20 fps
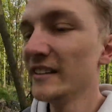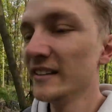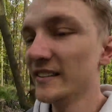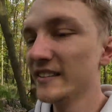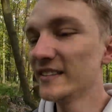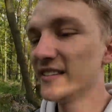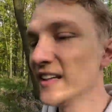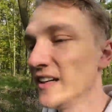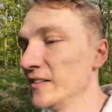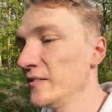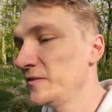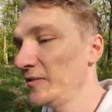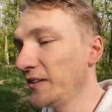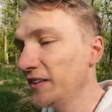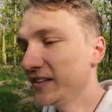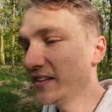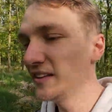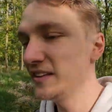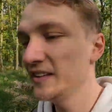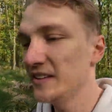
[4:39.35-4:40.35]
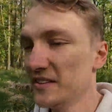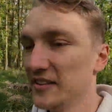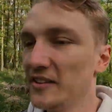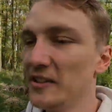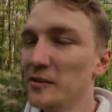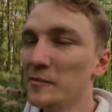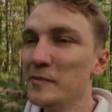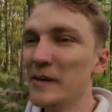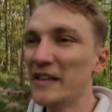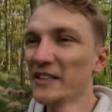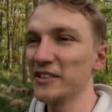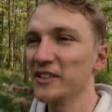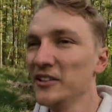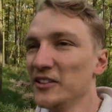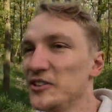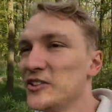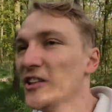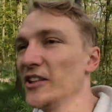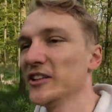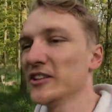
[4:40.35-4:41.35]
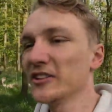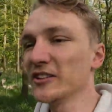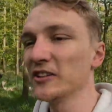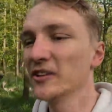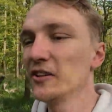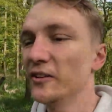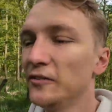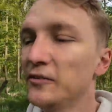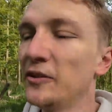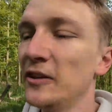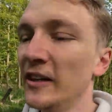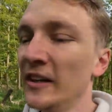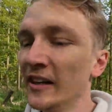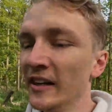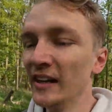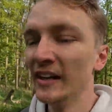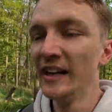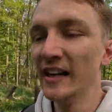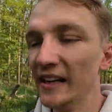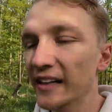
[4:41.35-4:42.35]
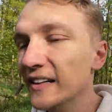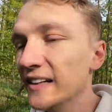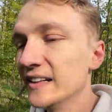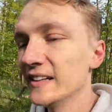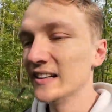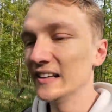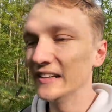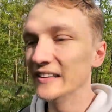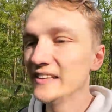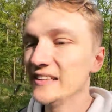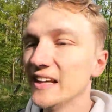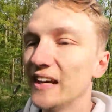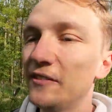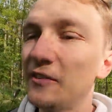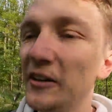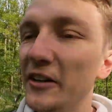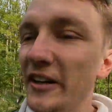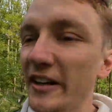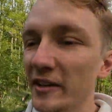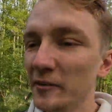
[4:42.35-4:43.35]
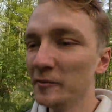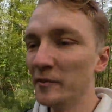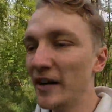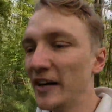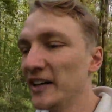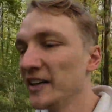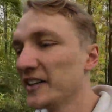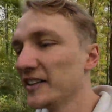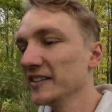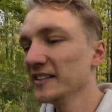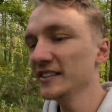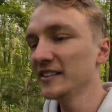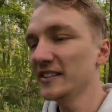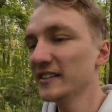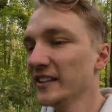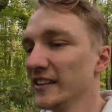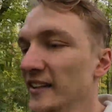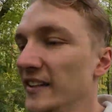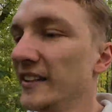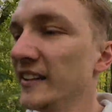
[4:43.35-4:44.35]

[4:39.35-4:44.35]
something that is in the best interest of the everyday Americans.